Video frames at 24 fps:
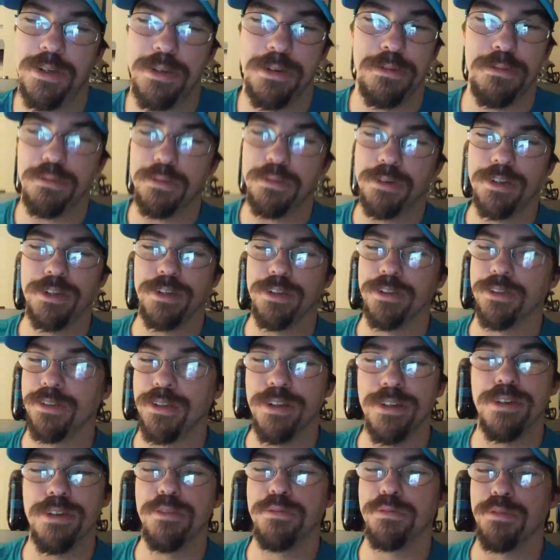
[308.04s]
Well, you're
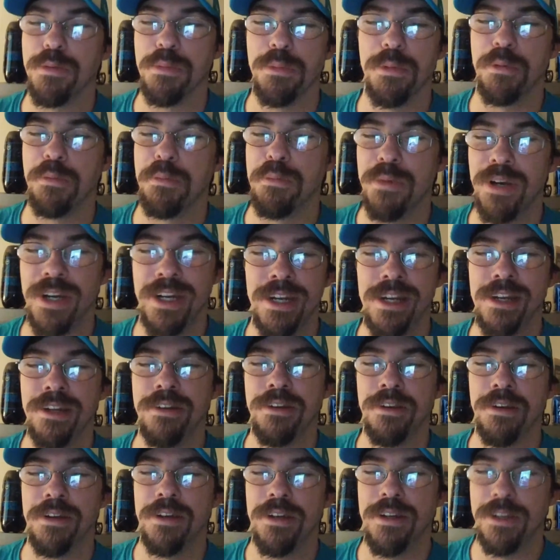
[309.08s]
learning from the man